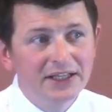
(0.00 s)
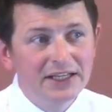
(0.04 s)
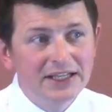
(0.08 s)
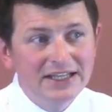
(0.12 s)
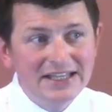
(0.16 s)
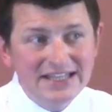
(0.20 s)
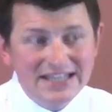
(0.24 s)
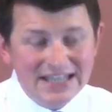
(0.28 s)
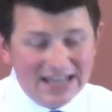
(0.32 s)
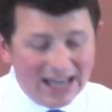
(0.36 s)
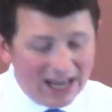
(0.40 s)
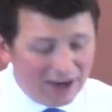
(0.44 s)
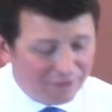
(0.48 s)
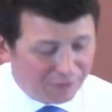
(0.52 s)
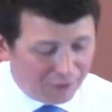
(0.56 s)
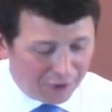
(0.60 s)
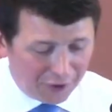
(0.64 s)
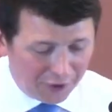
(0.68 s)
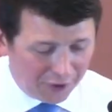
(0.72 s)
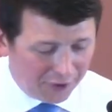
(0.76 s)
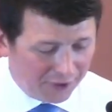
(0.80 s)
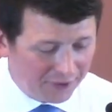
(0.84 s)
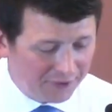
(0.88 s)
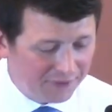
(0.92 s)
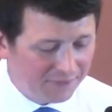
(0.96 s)

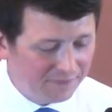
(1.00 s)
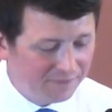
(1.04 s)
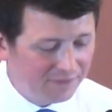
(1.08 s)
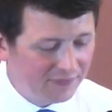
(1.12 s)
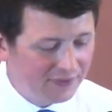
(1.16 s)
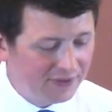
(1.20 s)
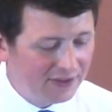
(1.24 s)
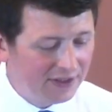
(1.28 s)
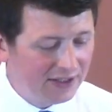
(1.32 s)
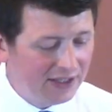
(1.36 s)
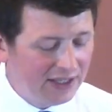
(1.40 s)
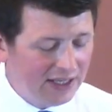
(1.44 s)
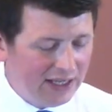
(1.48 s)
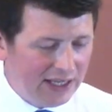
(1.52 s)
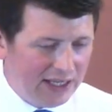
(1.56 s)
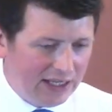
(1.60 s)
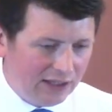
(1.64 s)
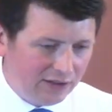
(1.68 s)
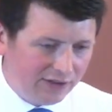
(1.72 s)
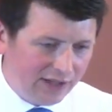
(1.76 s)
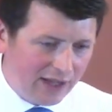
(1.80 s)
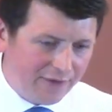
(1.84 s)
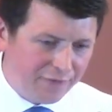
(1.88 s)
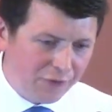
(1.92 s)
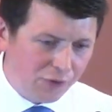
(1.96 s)
Never.
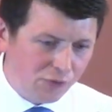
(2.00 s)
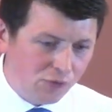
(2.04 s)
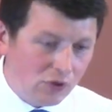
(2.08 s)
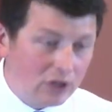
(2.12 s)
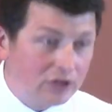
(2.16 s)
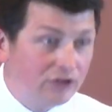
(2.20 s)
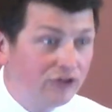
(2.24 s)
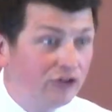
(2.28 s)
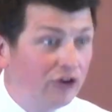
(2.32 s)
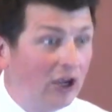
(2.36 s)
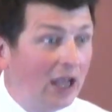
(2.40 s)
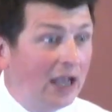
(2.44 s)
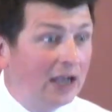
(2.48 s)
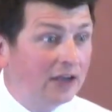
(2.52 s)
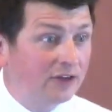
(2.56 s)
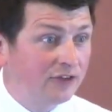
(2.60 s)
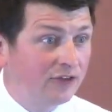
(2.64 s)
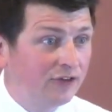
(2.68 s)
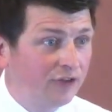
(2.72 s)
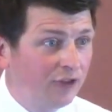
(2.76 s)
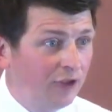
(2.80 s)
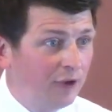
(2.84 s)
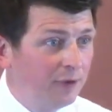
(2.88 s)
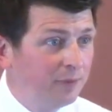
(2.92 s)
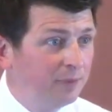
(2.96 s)
He'll never
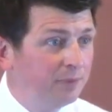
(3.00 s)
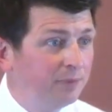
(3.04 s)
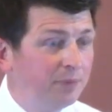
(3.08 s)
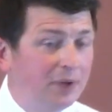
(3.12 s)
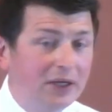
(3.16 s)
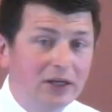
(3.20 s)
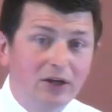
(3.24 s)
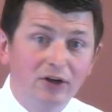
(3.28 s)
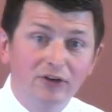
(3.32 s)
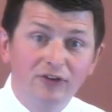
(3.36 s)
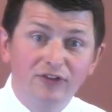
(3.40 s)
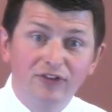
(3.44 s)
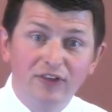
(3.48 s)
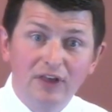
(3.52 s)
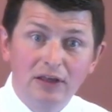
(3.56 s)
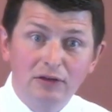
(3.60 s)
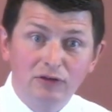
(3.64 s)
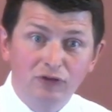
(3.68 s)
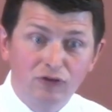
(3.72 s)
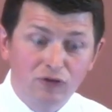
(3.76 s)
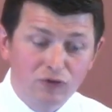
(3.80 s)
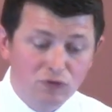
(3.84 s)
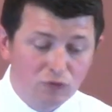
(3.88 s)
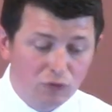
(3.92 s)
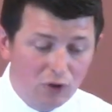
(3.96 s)
reject them because they
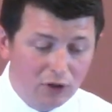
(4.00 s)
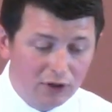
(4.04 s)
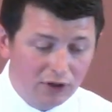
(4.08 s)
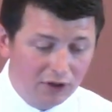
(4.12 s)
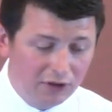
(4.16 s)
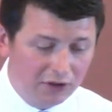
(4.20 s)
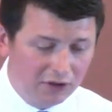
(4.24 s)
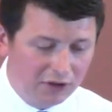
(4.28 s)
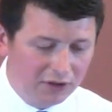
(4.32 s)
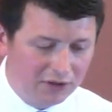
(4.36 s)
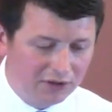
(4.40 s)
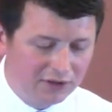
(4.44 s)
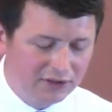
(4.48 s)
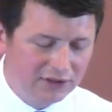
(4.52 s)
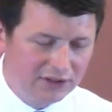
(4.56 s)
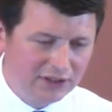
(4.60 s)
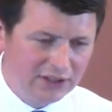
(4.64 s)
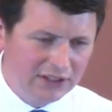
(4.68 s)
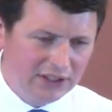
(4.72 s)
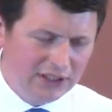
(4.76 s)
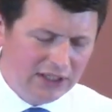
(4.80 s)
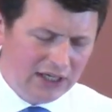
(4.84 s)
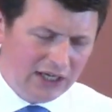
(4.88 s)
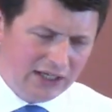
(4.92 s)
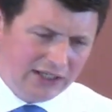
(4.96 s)
struggle.
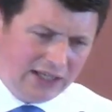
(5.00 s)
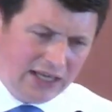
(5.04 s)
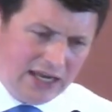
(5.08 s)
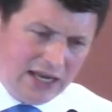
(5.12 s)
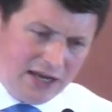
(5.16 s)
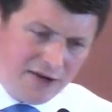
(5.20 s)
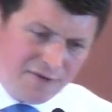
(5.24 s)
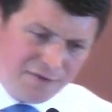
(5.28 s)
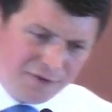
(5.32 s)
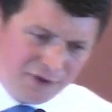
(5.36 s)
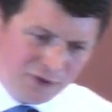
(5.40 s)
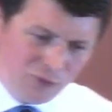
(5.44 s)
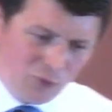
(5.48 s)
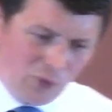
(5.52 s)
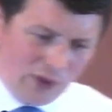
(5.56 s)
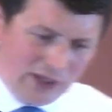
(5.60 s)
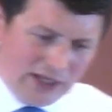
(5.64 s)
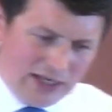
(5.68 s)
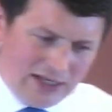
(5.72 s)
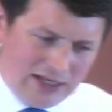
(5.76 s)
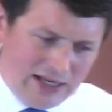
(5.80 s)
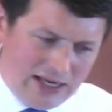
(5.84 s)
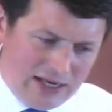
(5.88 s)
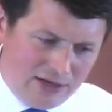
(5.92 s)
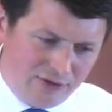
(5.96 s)
And even when
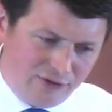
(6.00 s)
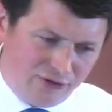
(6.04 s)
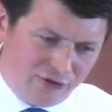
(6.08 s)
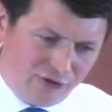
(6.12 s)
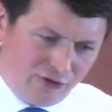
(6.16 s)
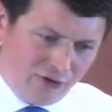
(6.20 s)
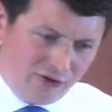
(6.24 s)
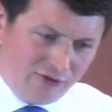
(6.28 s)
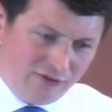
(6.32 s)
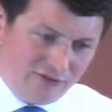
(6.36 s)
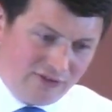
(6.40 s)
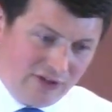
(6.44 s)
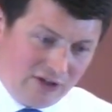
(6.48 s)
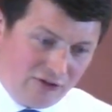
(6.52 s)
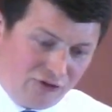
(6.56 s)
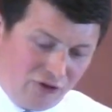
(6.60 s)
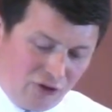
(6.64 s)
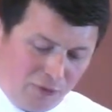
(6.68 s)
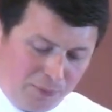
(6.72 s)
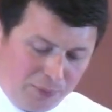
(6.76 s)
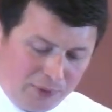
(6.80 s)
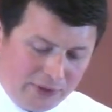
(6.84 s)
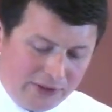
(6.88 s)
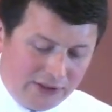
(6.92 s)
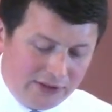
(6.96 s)
he needs to
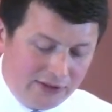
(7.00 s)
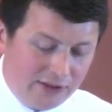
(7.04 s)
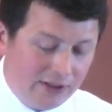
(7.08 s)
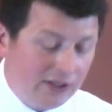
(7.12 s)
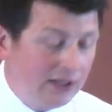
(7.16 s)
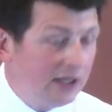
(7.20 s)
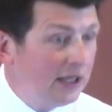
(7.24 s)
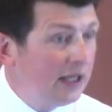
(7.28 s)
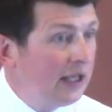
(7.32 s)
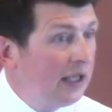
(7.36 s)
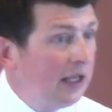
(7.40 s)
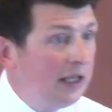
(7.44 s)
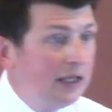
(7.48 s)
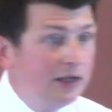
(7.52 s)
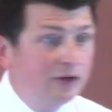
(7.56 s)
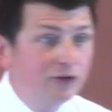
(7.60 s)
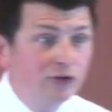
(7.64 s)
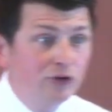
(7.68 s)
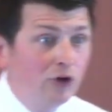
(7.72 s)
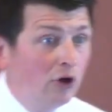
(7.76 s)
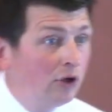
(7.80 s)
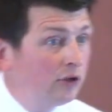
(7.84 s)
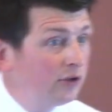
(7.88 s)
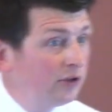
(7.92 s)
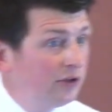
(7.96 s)
discipline, he's
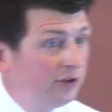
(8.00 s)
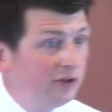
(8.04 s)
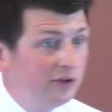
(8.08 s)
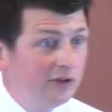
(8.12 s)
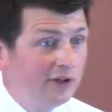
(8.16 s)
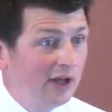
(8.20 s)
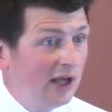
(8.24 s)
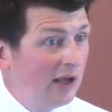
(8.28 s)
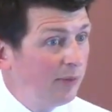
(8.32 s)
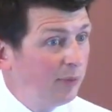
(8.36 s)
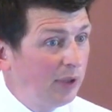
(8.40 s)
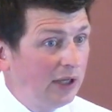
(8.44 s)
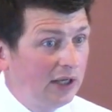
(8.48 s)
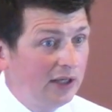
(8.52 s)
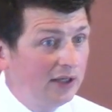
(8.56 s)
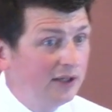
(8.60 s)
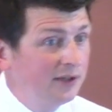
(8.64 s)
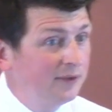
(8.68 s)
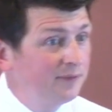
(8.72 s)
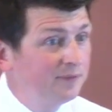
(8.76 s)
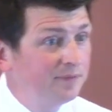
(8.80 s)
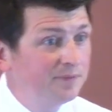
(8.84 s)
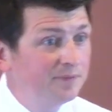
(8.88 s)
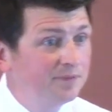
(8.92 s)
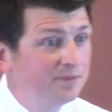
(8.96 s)
not condemning.
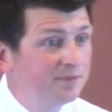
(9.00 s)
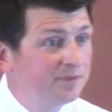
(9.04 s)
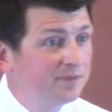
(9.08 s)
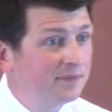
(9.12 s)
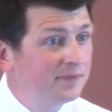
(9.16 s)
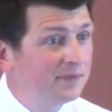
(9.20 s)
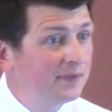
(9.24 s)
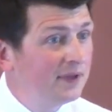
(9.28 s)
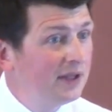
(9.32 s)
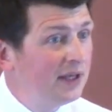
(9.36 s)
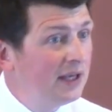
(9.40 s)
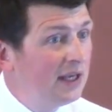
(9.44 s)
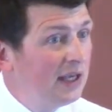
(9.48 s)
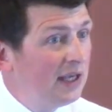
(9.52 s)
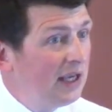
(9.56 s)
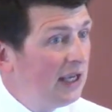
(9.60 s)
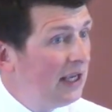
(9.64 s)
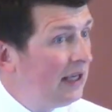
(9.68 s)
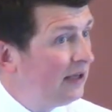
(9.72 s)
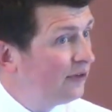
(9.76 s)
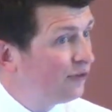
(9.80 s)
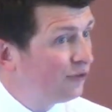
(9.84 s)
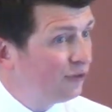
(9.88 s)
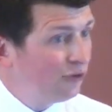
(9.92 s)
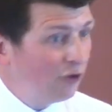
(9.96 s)

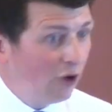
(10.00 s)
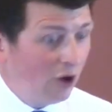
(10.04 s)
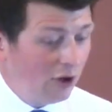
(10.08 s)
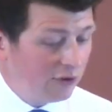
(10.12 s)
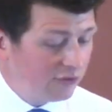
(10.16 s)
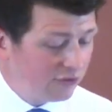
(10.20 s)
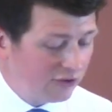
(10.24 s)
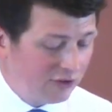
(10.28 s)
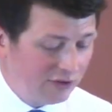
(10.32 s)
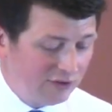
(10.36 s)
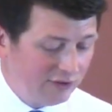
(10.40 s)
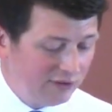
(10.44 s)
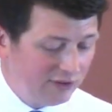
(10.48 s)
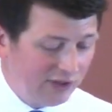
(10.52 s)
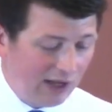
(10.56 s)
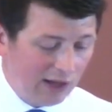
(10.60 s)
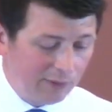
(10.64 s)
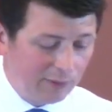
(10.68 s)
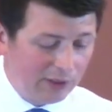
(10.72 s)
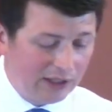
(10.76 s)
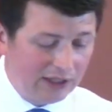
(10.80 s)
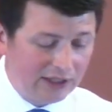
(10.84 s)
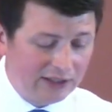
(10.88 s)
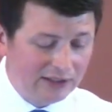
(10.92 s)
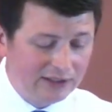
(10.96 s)
He's not
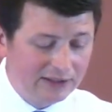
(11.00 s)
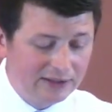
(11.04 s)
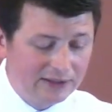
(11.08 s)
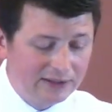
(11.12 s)
condemning.